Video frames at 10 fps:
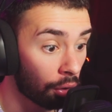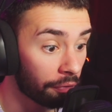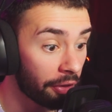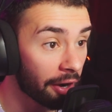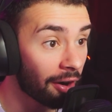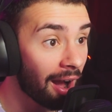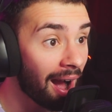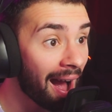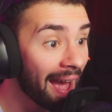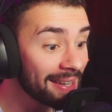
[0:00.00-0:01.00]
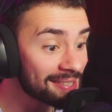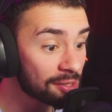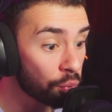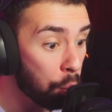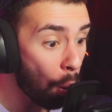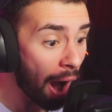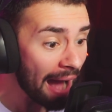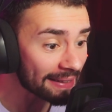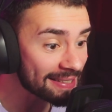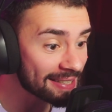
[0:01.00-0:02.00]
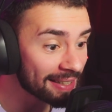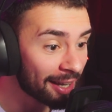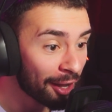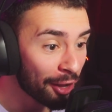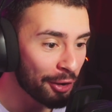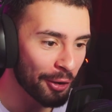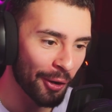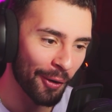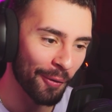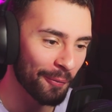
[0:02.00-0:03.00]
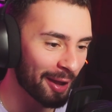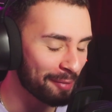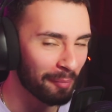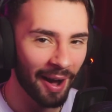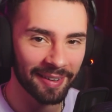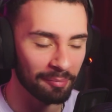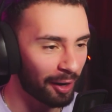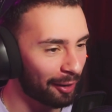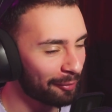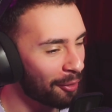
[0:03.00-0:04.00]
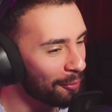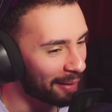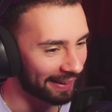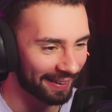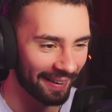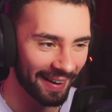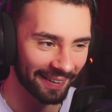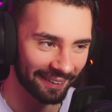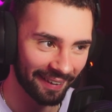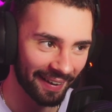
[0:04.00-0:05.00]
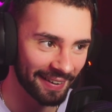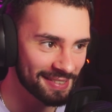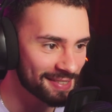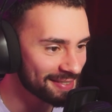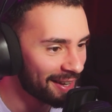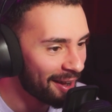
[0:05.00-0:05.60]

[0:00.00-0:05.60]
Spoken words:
Their eyes? What? No way, Makima. Oh my god, guys.